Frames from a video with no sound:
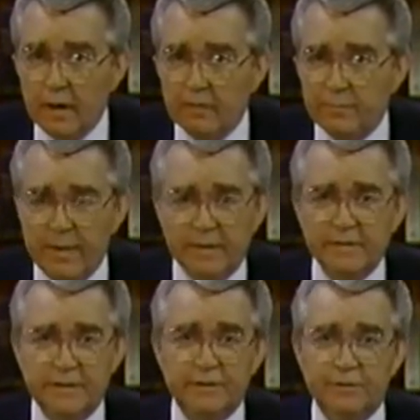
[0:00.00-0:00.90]
of
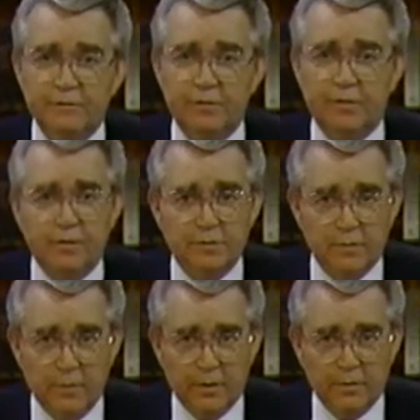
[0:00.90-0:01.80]
politicians across
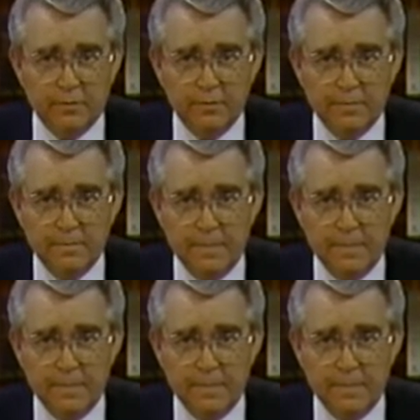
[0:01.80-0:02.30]
the world